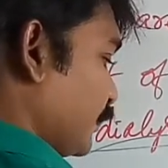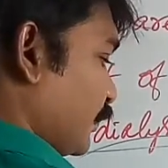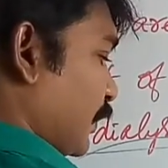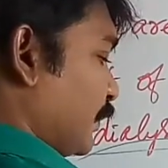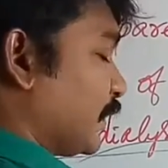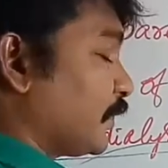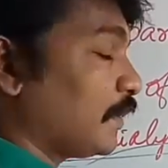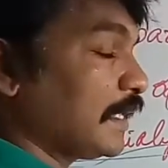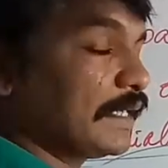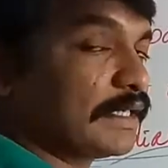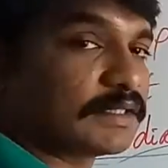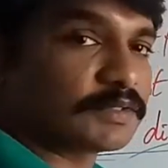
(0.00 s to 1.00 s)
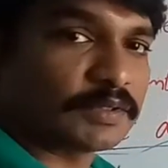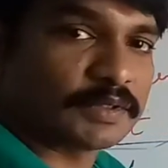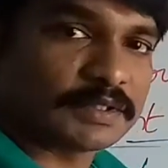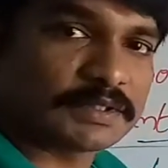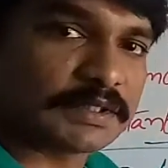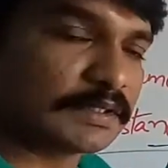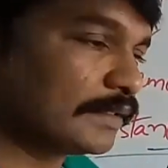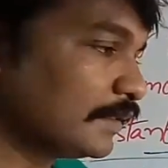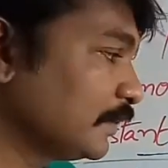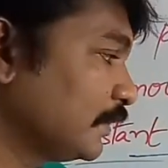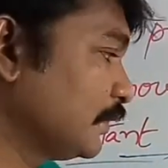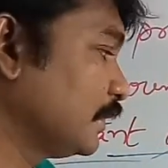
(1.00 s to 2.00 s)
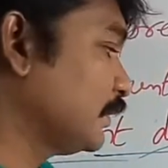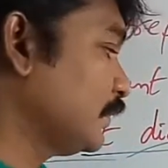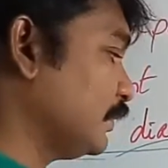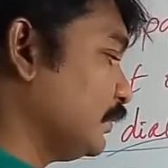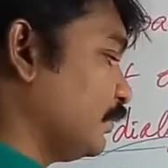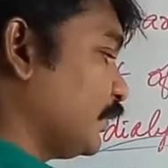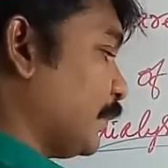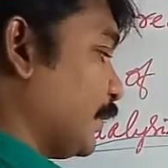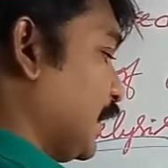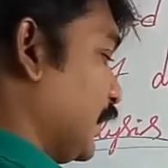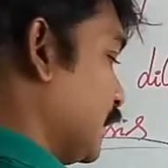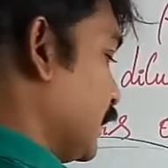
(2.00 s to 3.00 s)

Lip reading: from the colloidal solution, from the